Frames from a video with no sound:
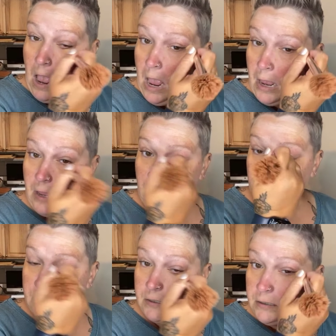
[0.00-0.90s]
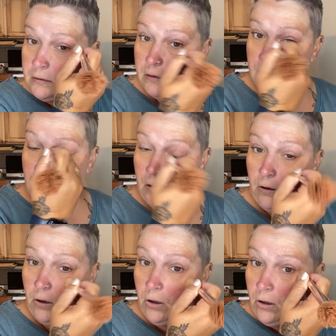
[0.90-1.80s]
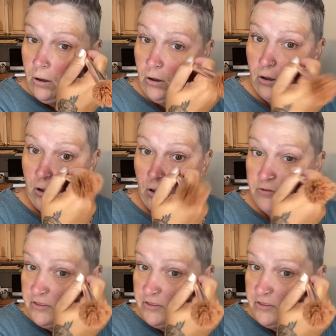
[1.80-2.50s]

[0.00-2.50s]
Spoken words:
and all